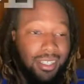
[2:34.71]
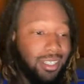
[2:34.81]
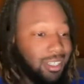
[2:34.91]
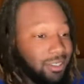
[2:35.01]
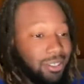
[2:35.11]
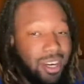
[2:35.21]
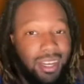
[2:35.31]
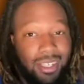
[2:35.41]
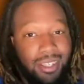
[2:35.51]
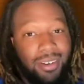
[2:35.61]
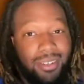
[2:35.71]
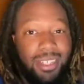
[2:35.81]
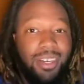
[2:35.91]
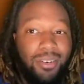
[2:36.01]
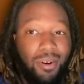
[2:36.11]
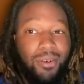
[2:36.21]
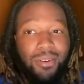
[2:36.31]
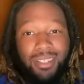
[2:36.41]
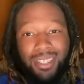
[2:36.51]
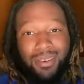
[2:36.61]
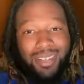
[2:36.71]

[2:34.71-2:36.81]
Because I'm trying to, you know what I'm saying, grow. So